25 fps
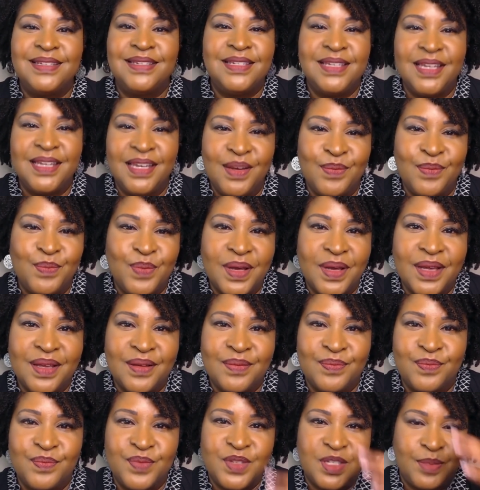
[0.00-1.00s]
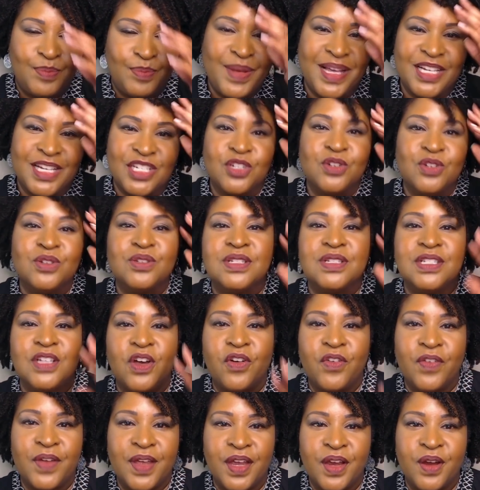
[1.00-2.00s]
deep, special
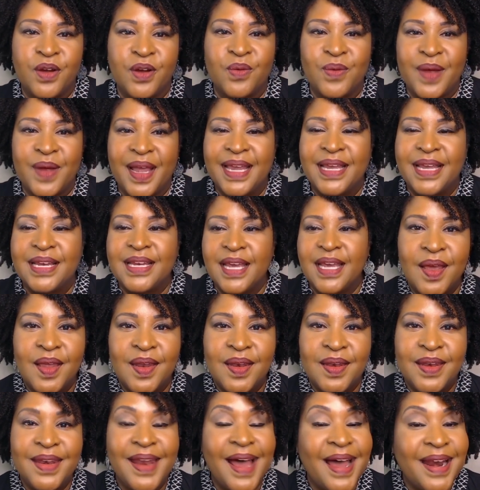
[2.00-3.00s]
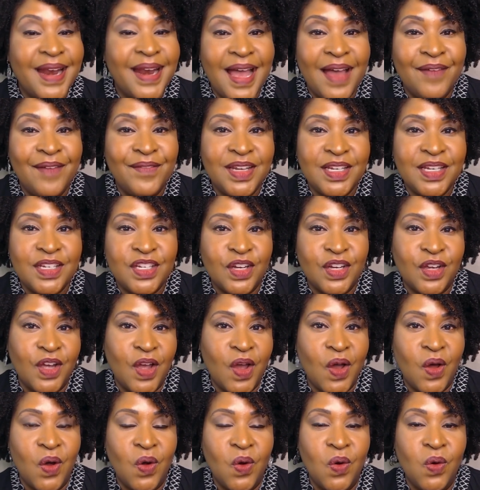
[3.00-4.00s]
self care, right? Not having to
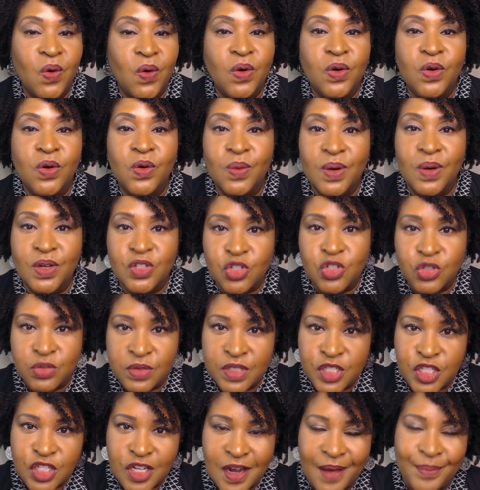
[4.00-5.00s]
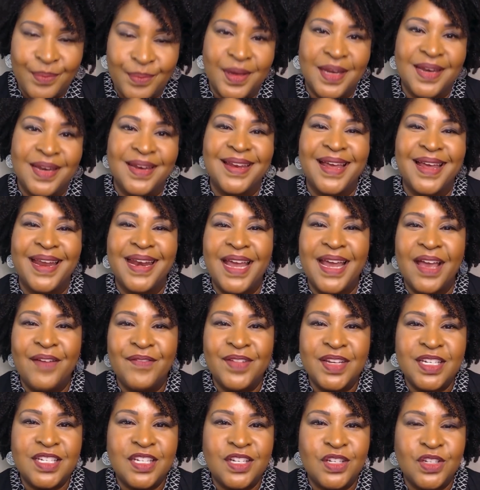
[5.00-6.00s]
go grocery shopping, not
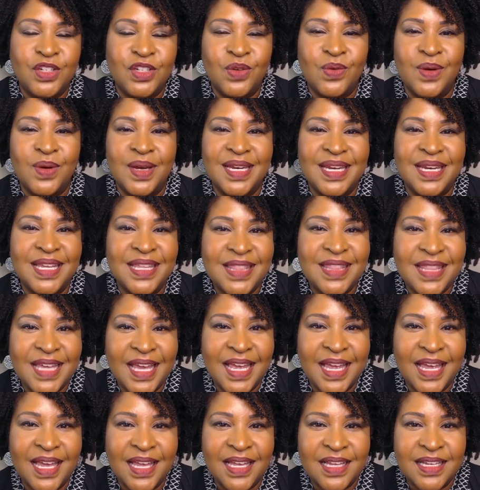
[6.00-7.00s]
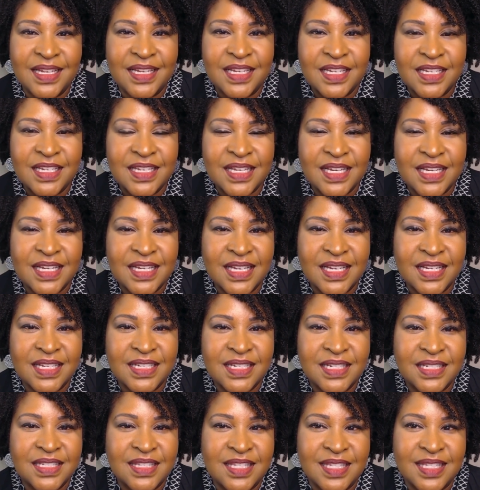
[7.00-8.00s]
having to do anything
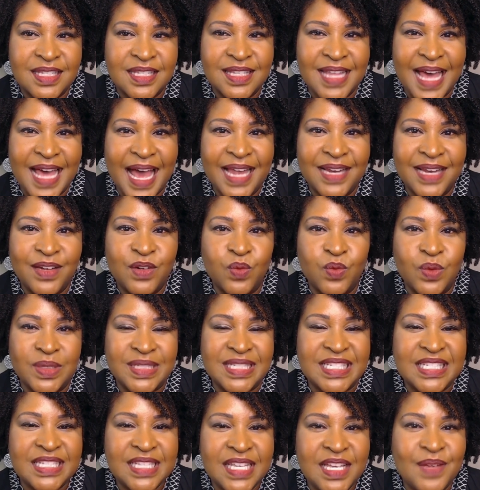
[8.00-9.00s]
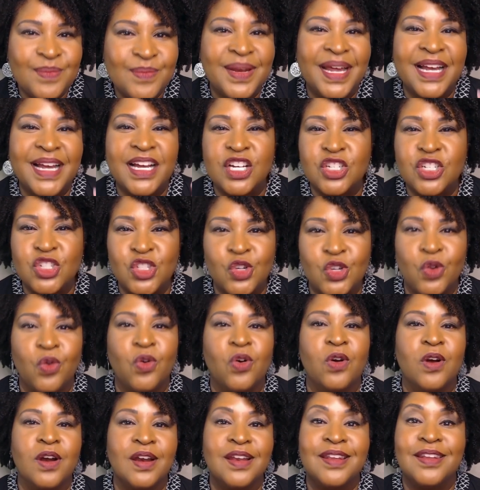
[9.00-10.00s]
that would seem like a
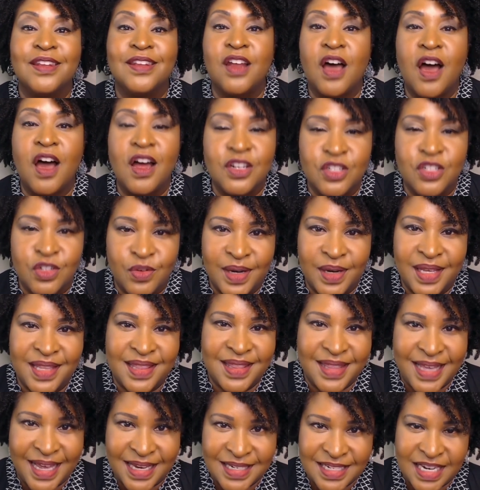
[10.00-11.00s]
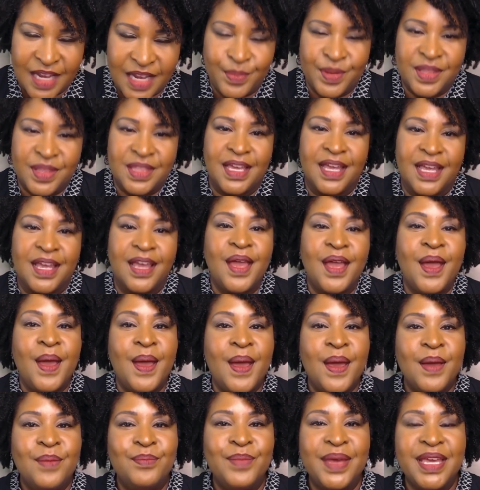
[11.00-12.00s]
chore, laundry, that type of thing.
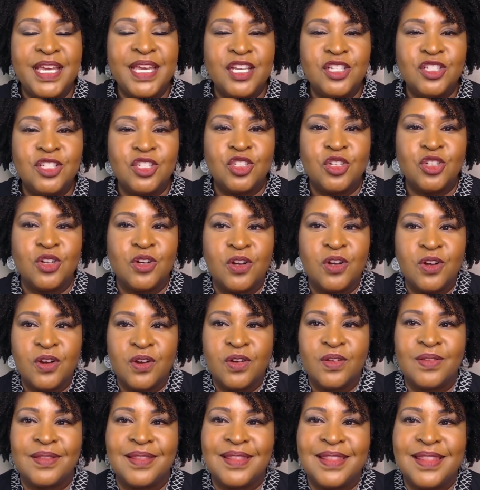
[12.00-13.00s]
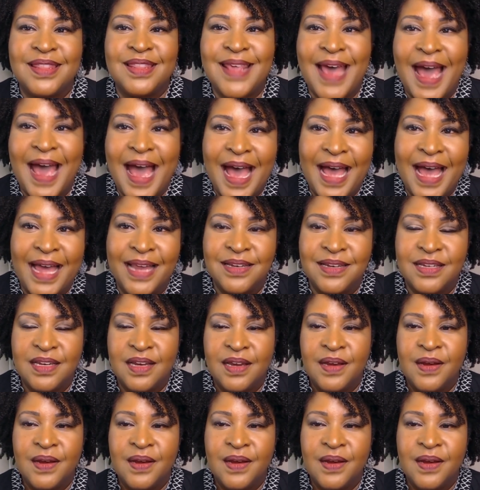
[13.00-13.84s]
Making sure that